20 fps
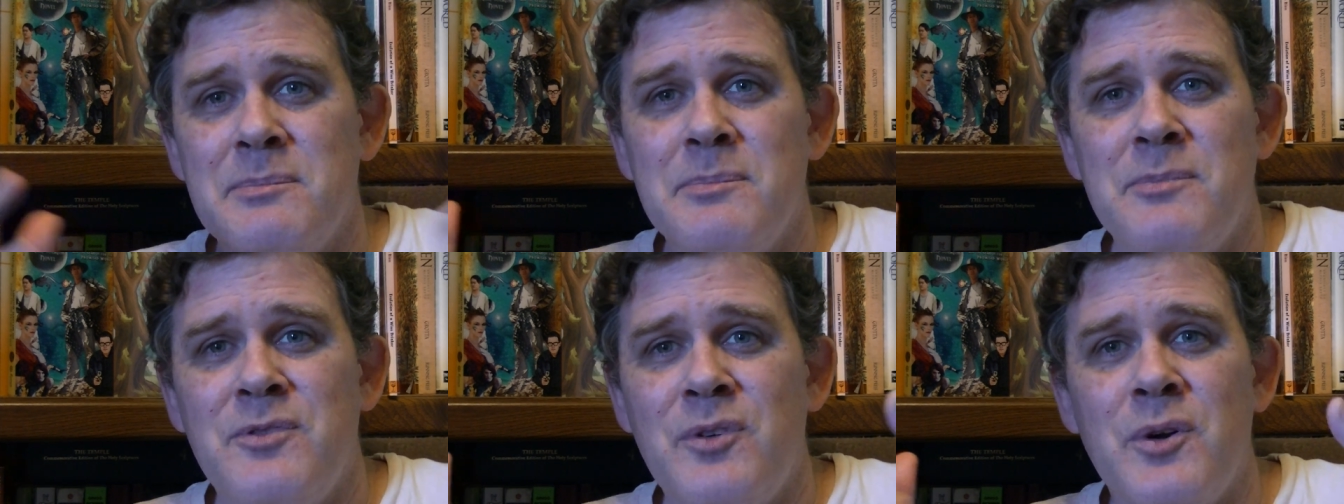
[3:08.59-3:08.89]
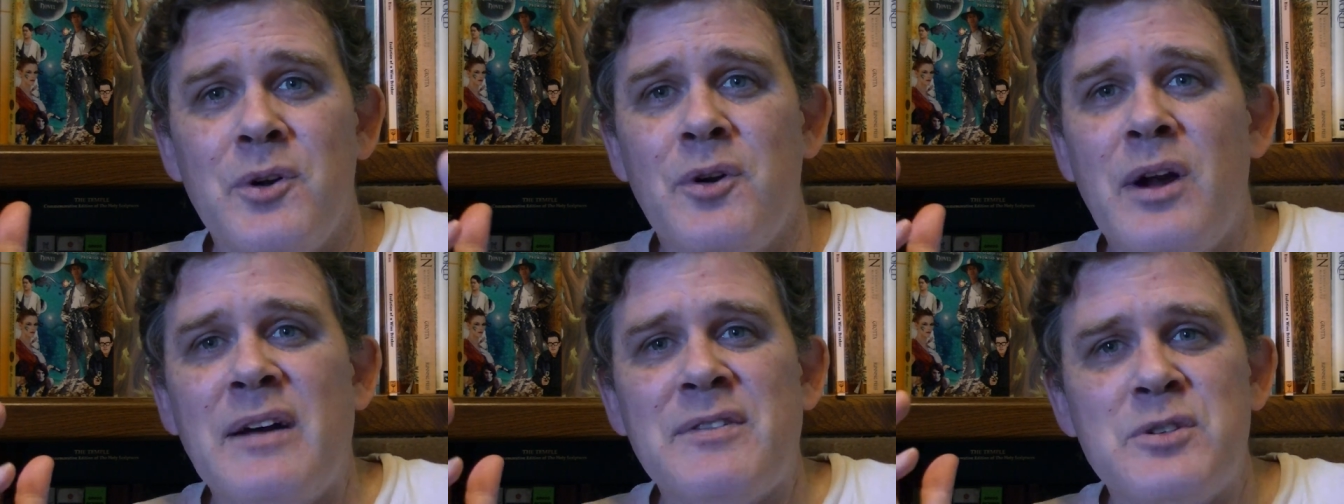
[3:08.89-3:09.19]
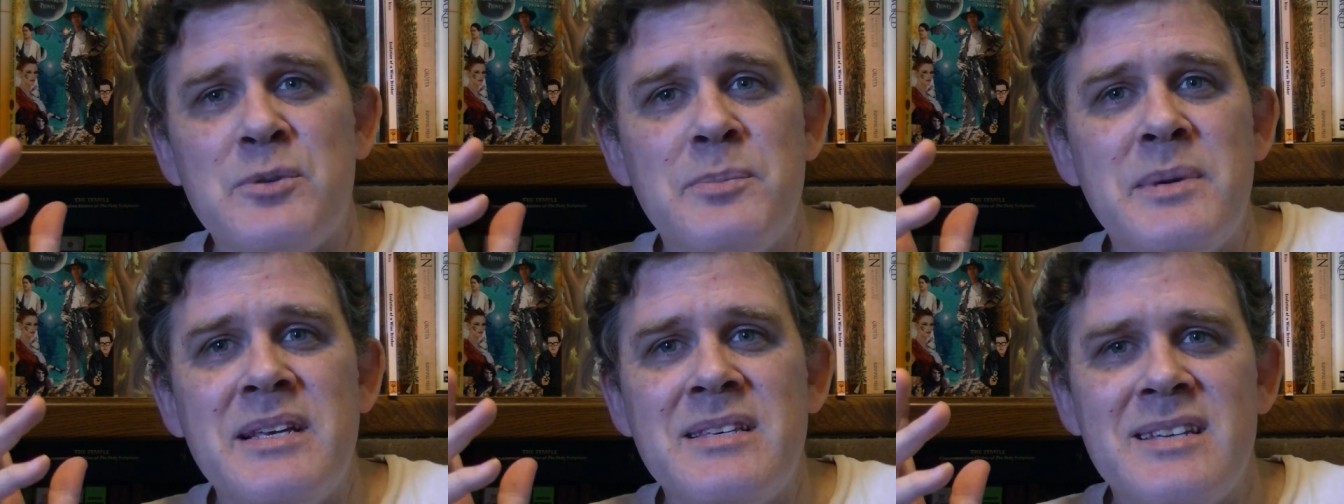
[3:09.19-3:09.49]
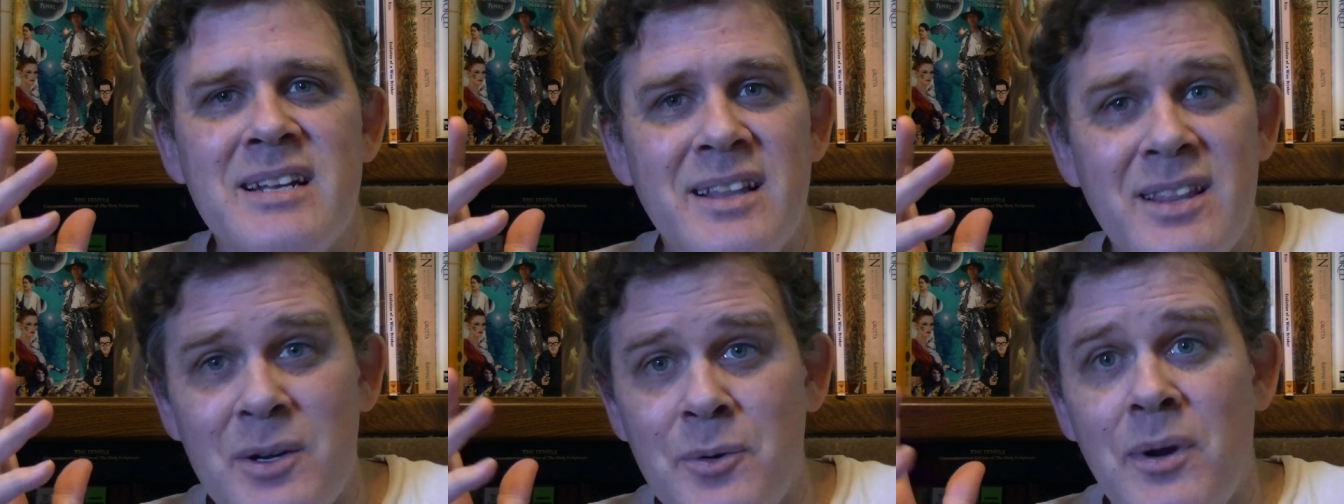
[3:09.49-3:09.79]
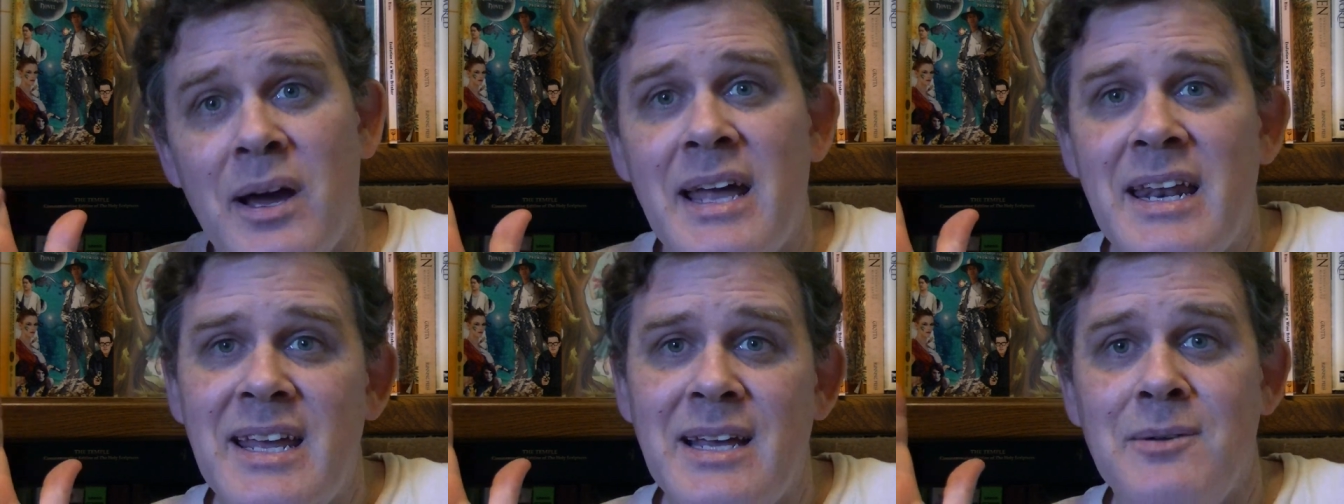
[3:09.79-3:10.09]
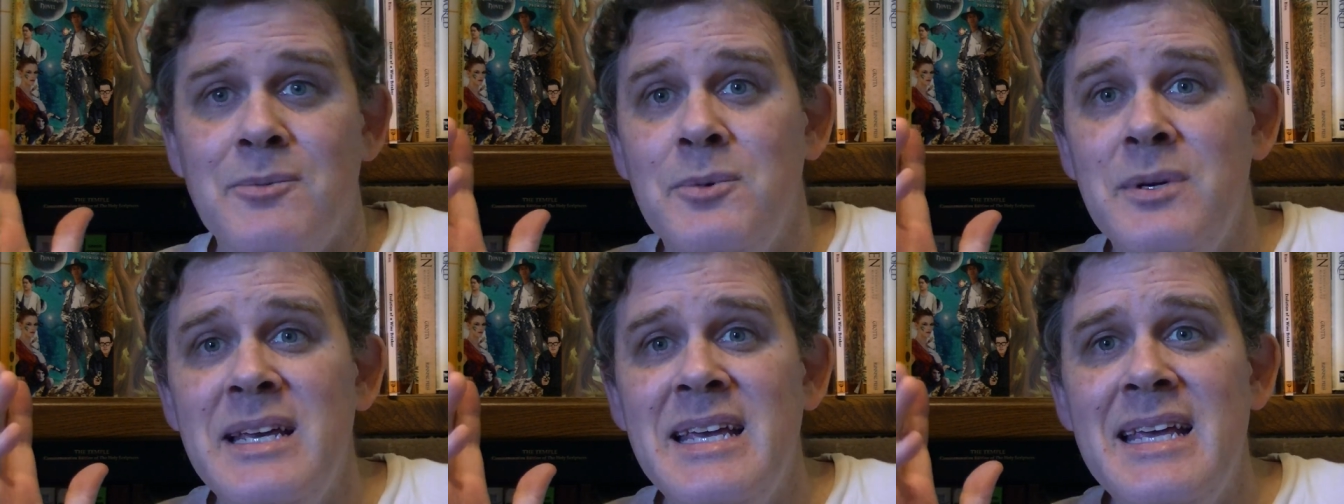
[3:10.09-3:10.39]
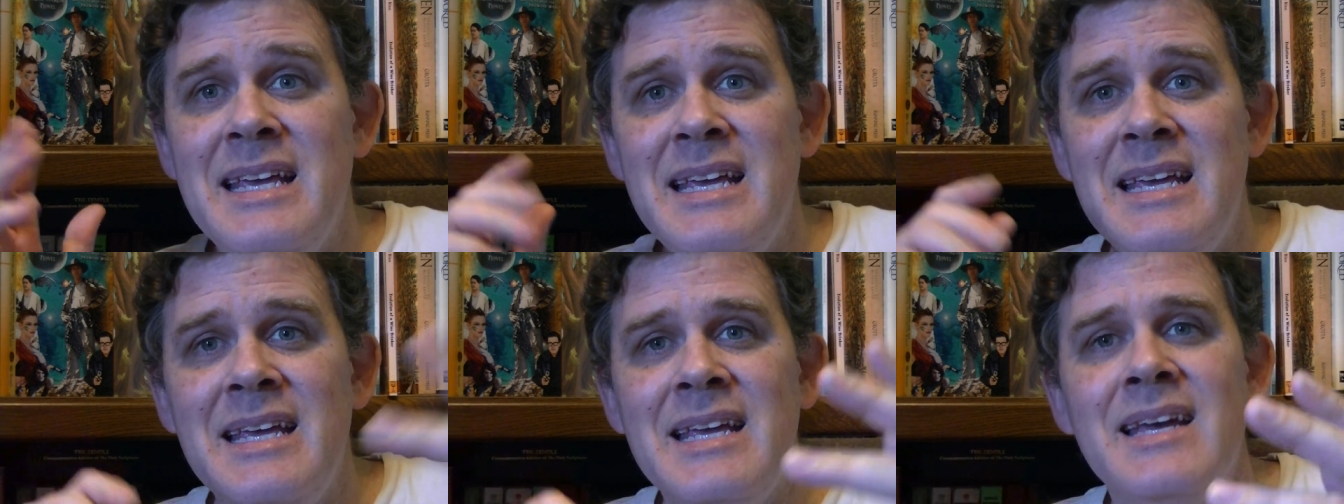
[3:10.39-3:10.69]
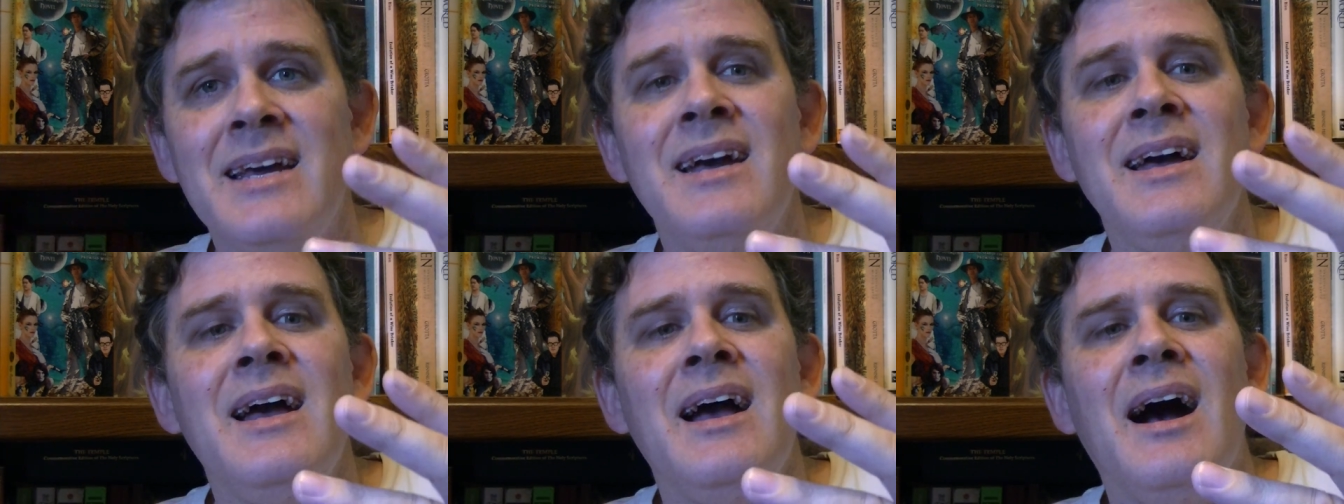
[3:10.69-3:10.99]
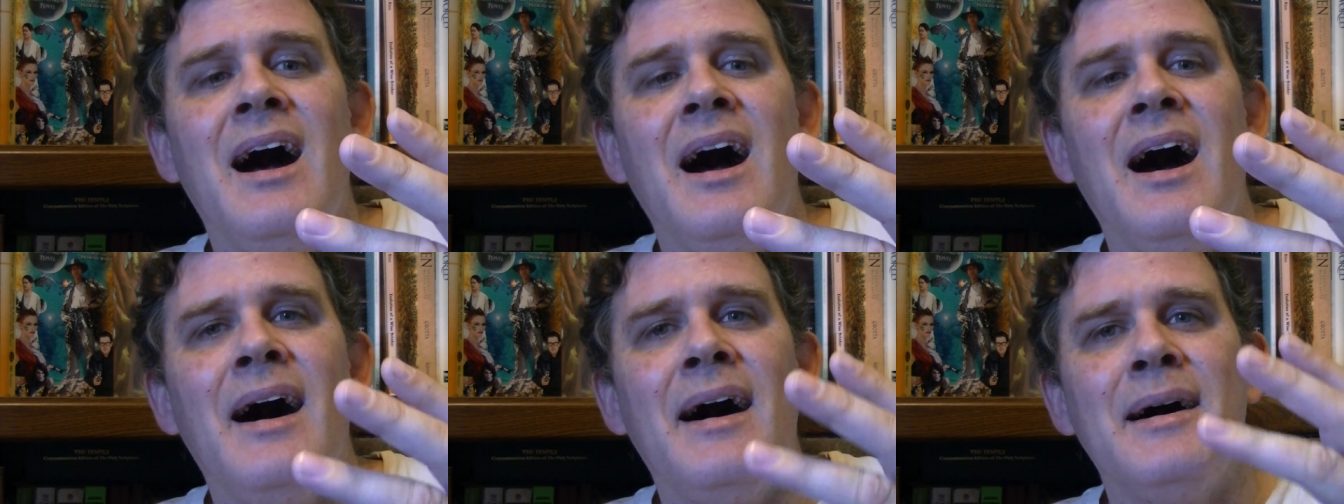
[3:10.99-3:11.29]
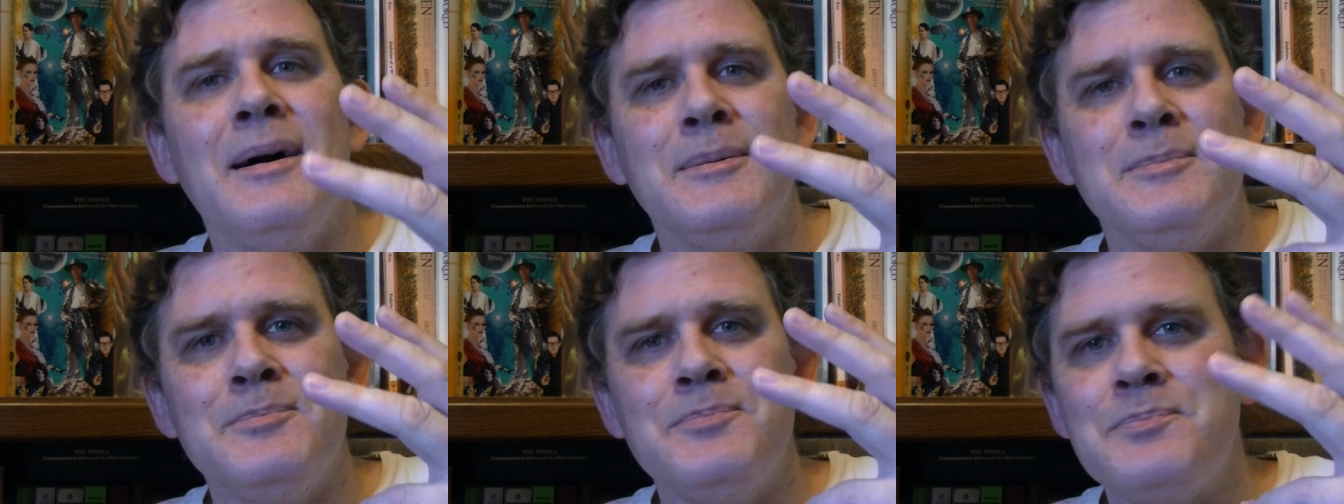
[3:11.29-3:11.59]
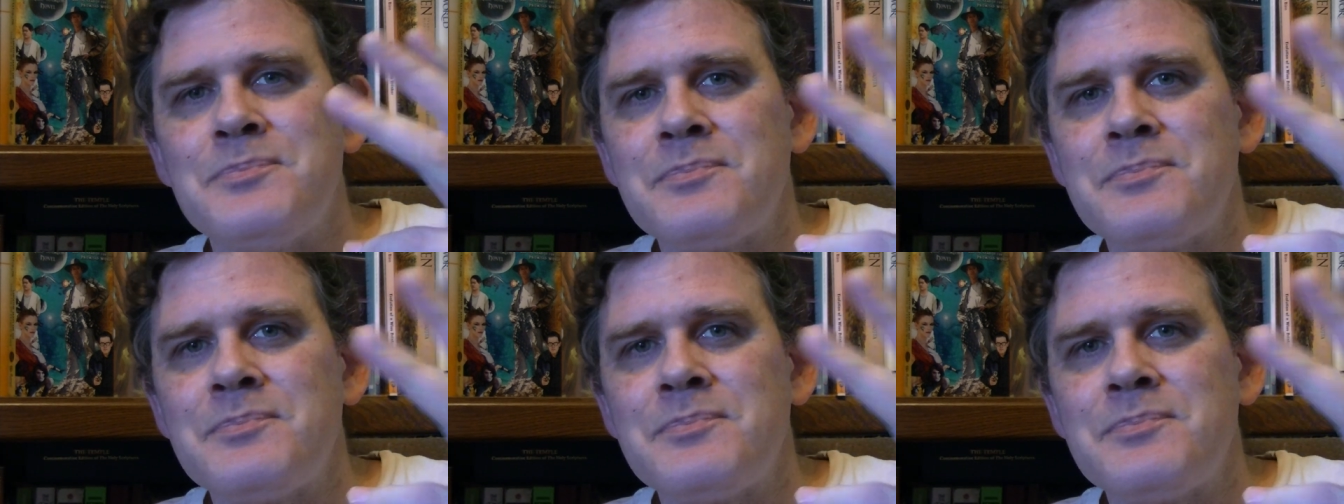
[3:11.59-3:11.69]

photographs of me sitting there writing. We, um,